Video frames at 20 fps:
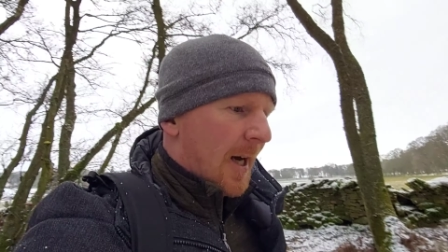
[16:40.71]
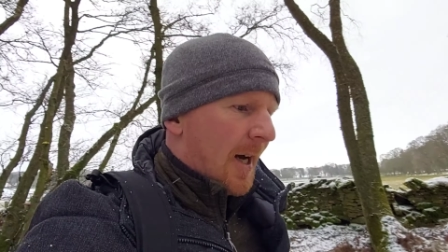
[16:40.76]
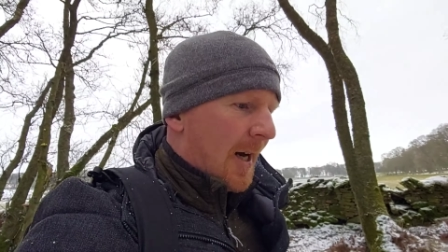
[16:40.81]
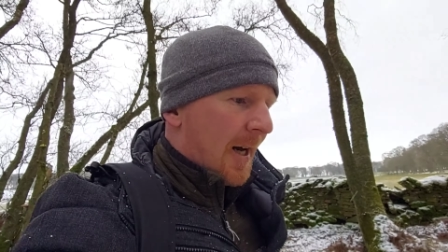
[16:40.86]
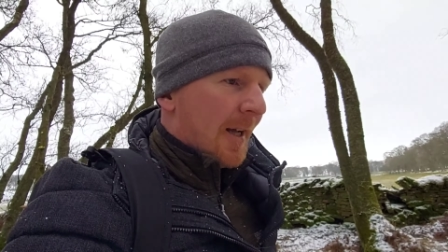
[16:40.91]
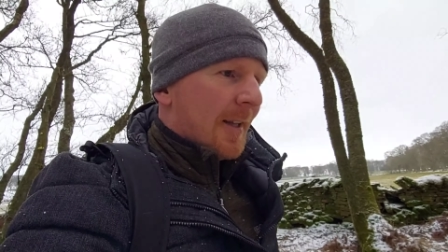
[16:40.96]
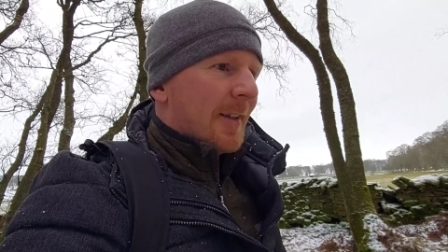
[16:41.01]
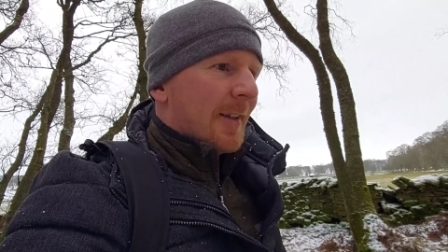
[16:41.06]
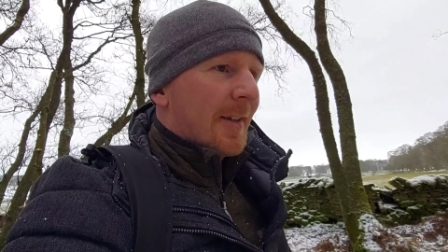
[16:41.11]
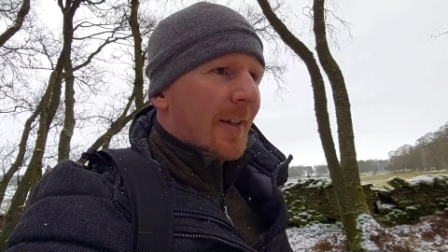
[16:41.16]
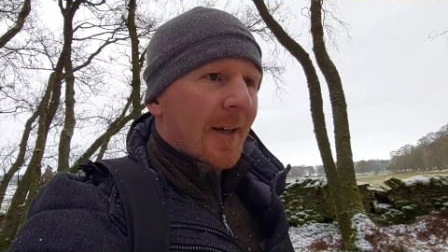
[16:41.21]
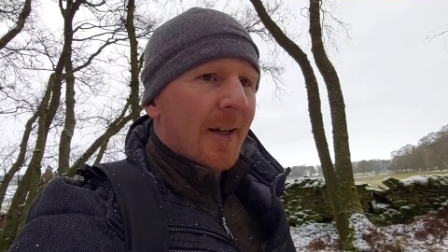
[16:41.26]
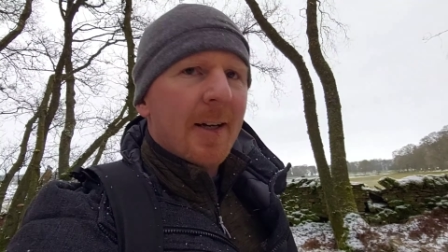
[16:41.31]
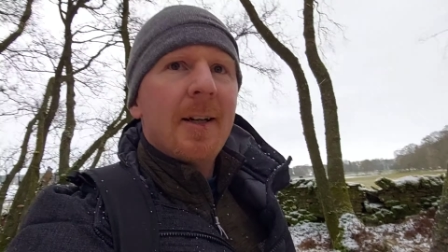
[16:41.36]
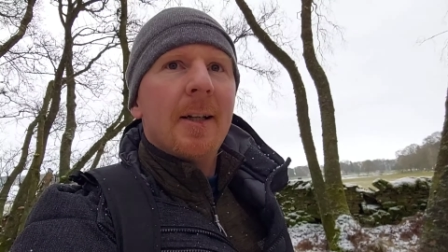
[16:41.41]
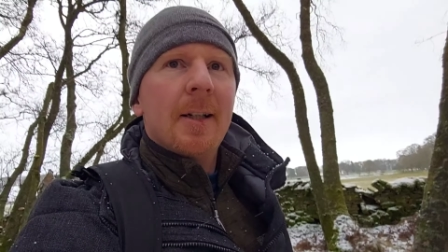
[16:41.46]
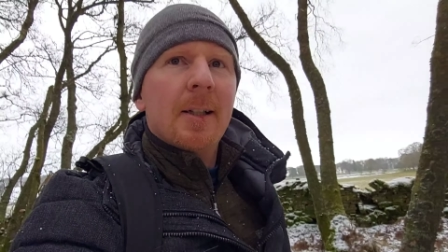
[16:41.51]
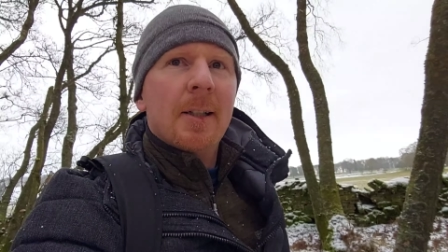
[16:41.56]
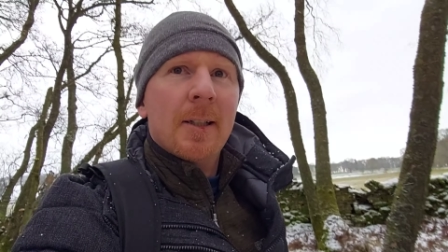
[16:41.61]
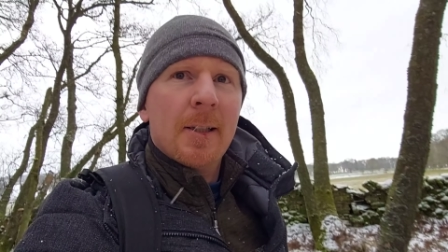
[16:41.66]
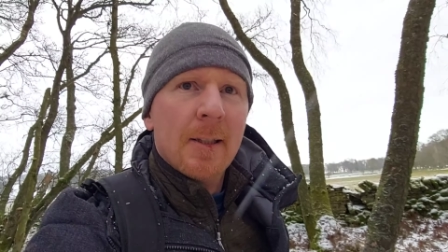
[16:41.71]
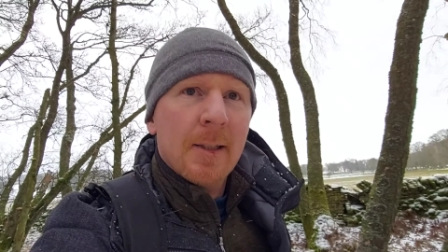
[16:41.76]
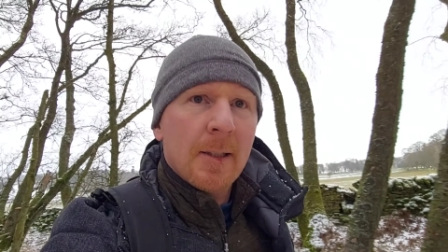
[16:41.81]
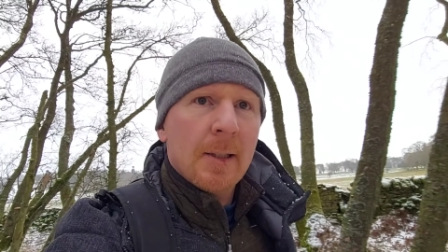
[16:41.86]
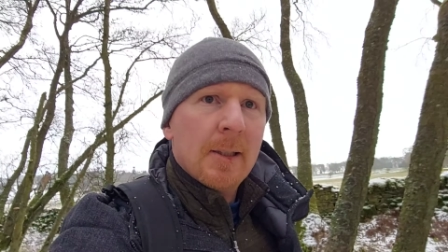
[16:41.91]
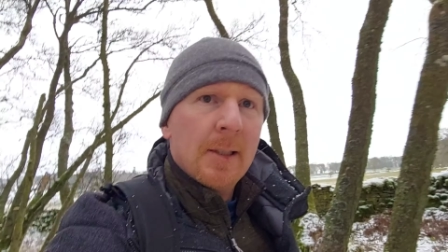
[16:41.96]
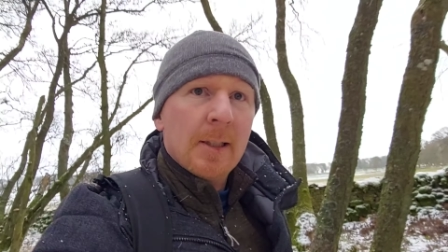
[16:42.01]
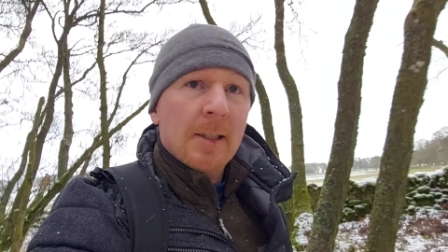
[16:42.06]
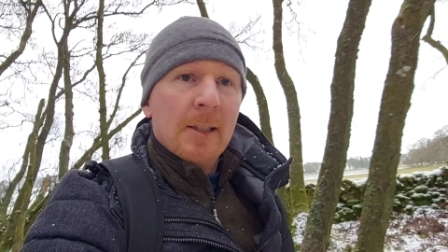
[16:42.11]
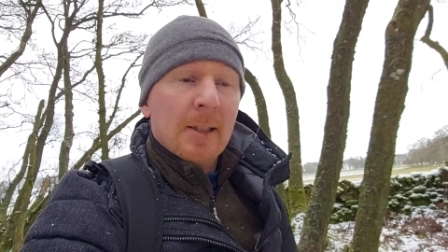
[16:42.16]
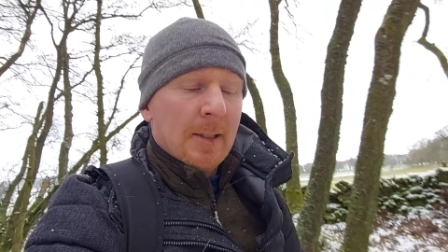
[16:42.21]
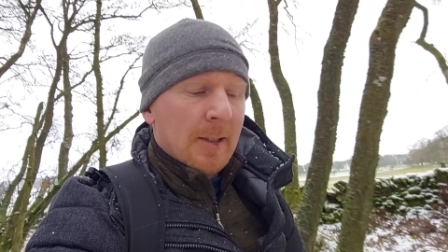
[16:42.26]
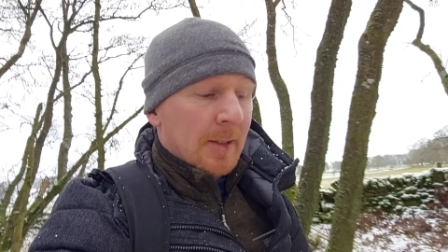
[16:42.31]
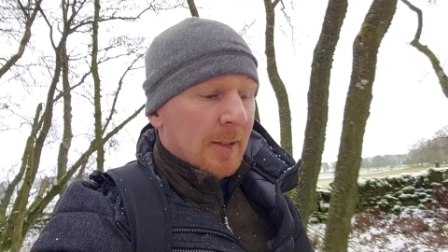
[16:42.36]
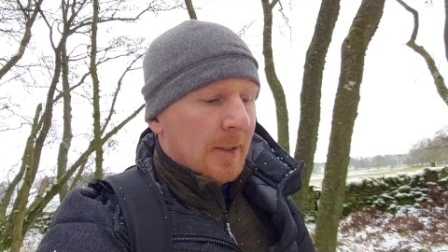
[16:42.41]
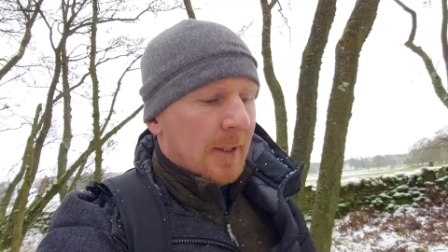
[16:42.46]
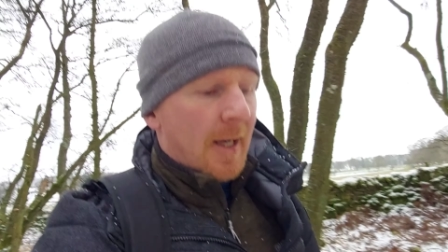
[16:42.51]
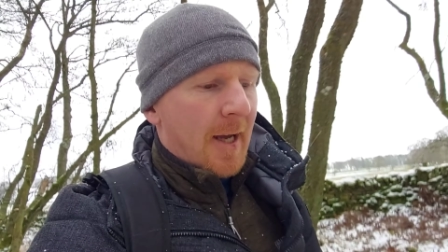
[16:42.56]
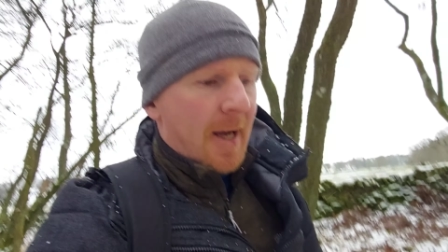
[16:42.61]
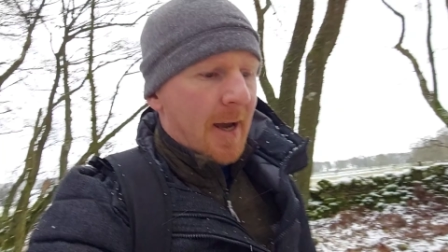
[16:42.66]
and
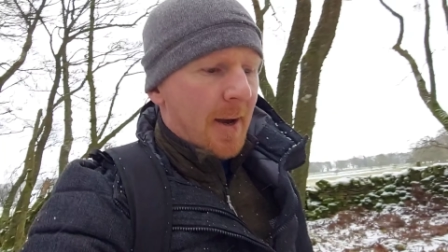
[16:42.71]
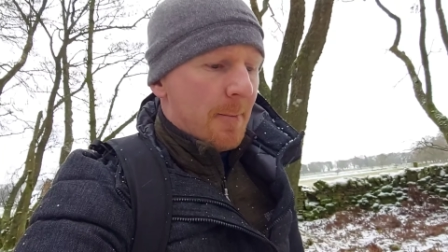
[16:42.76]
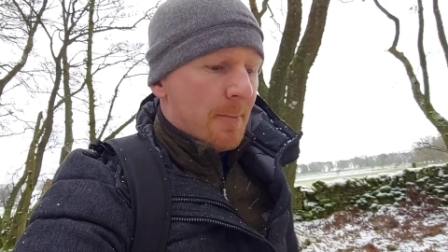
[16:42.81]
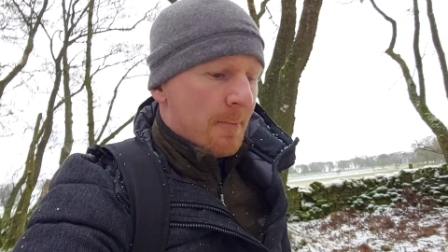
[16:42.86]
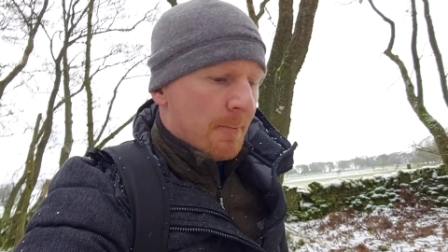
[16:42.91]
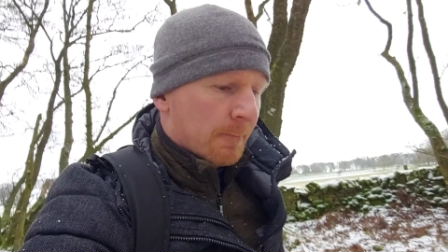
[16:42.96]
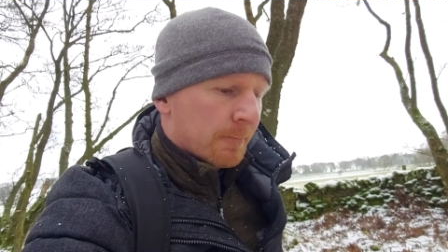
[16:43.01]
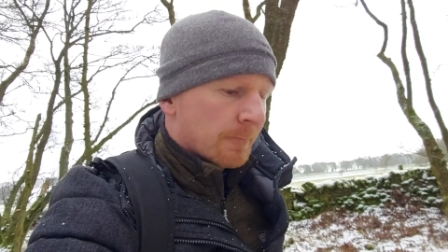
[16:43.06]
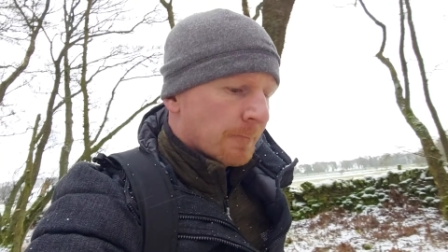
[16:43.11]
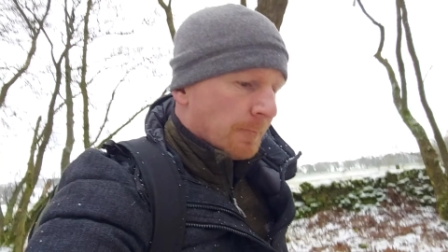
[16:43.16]
um,